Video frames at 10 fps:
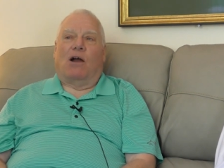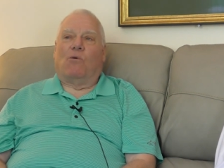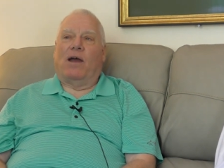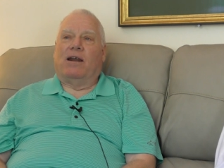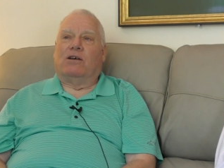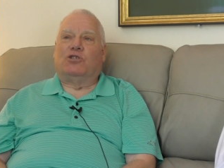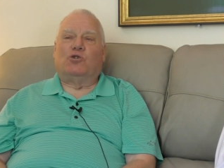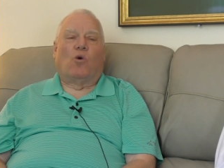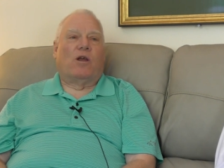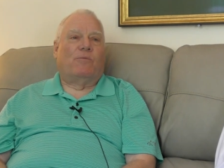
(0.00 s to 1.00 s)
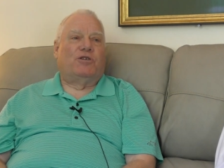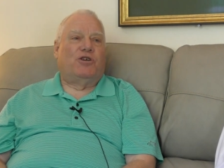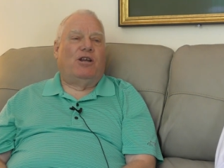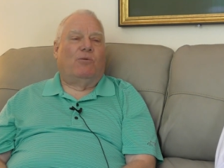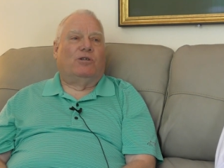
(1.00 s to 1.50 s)
I ran a sorting
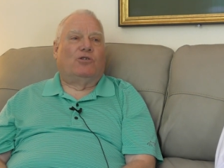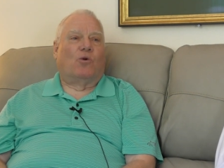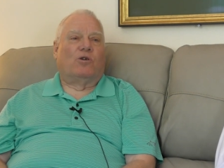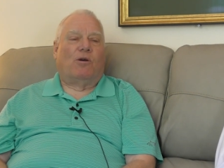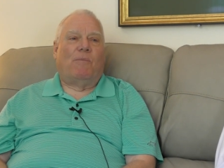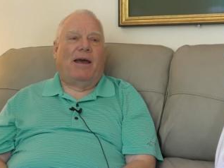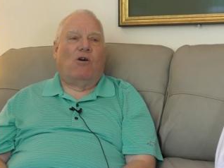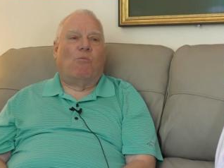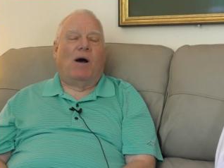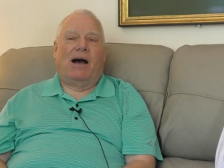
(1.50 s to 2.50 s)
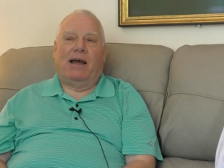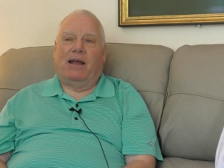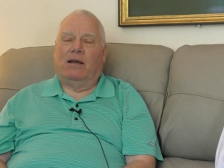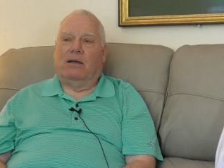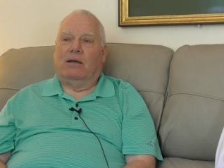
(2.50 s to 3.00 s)
machine that would sort the mail
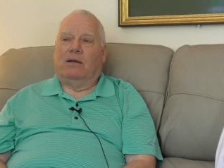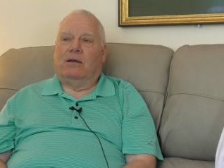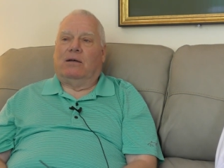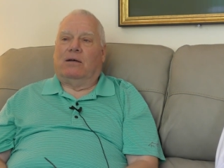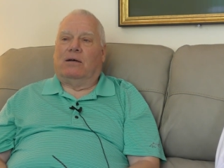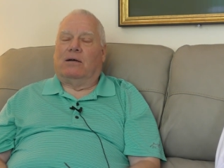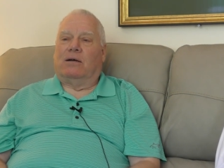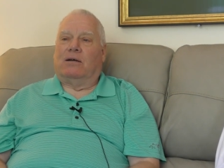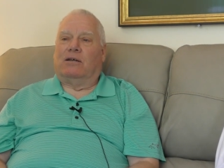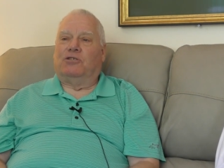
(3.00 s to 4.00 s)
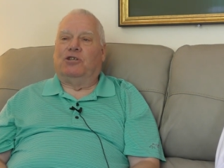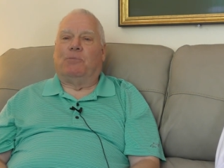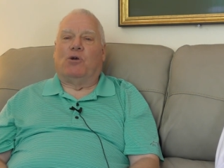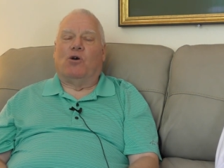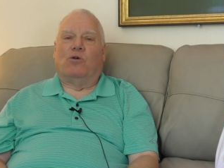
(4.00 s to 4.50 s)
by uh,
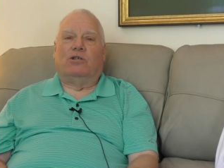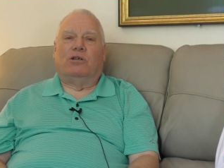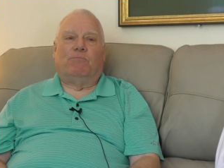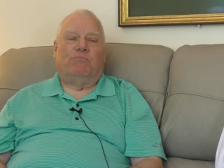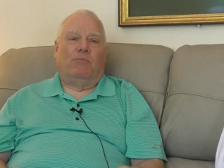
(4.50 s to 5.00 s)
zip codes.